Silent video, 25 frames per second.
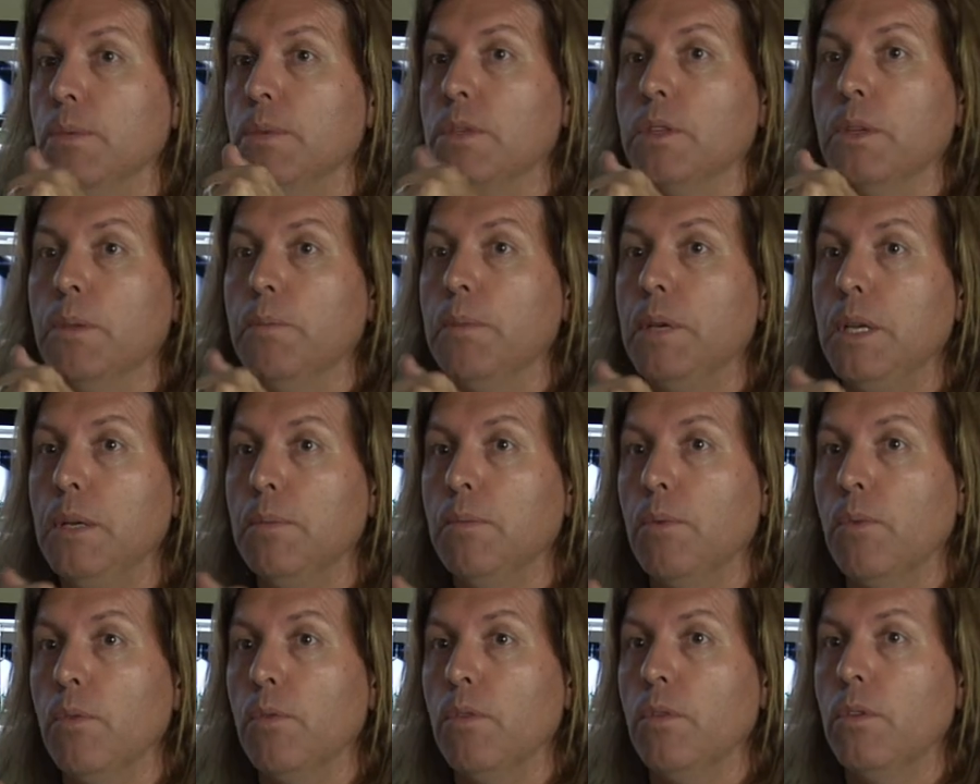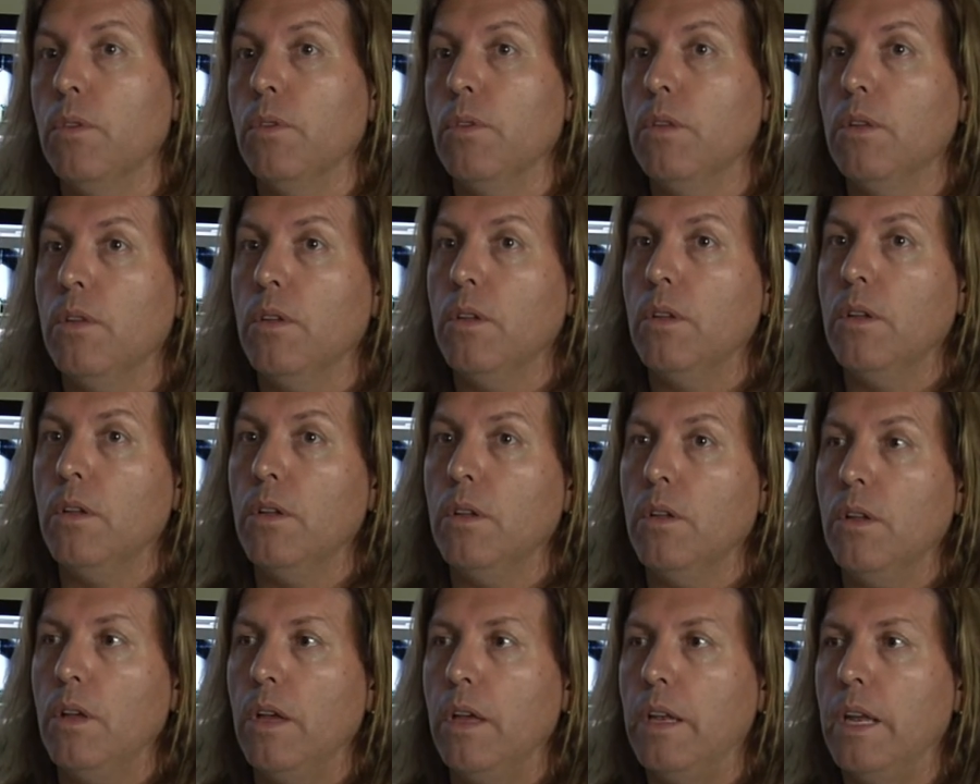of the people
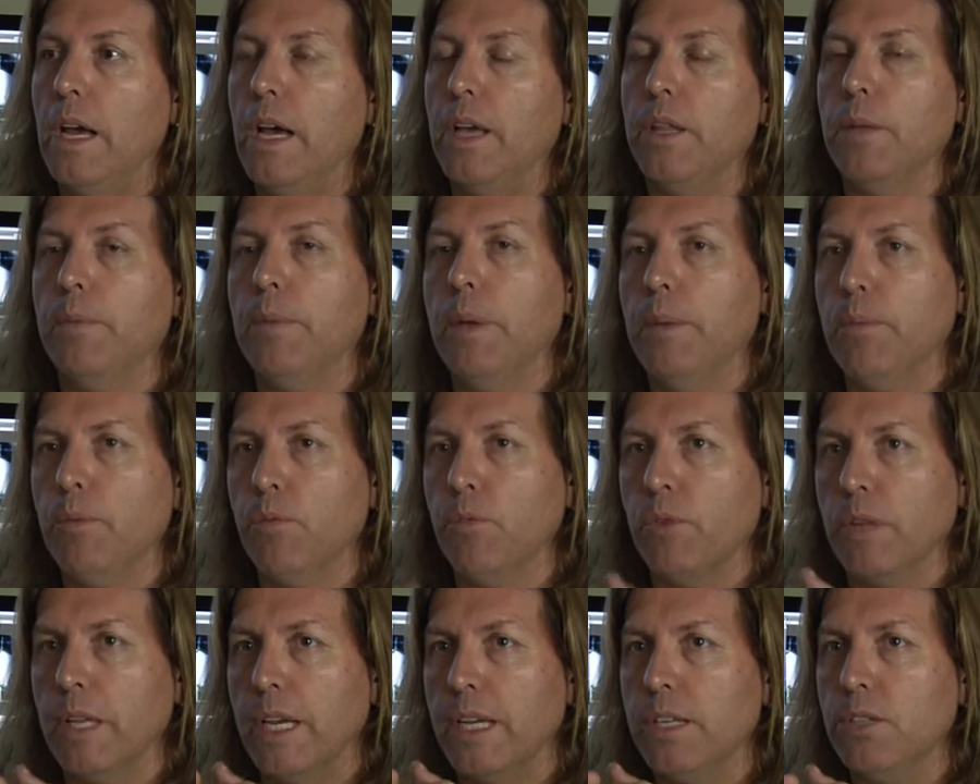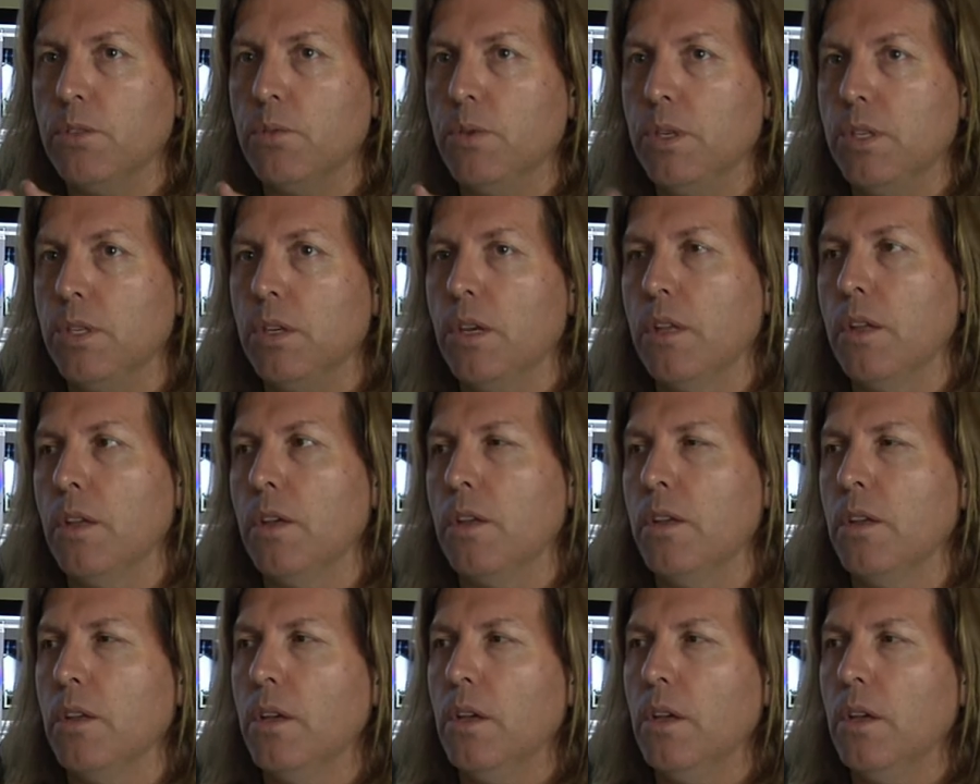and how the people relate to each other.